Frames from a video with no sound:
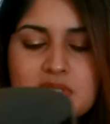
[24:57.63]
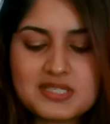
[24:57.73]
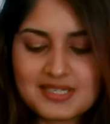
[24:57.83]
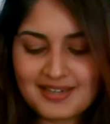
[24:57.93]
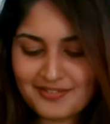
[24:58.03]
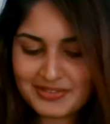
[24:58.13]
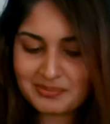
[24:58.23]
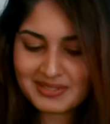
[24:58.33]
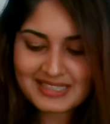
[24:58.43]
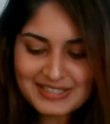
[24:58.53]
Since I love the
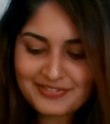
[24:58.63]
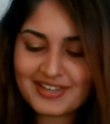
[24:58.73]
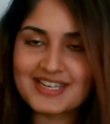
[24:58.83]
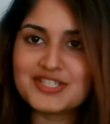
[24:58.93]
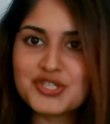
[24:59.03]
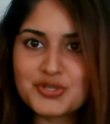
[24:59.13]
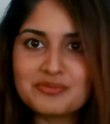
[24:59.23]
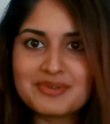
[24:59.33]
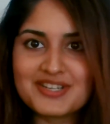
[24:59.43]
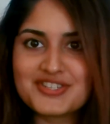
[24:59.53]
belif line so
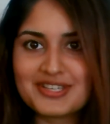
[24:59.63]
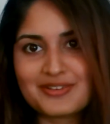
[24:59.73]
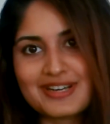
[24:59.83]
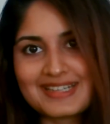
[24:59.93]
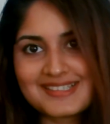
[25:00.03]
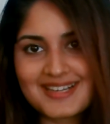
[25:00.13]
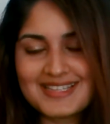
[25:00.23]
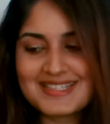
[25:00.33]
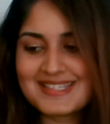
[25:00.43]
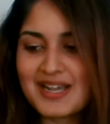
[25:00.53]
much, I thought I'd try
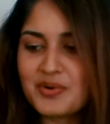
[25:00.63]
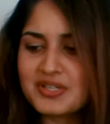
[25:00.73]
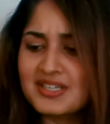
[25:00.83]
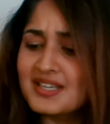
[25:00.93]
this out.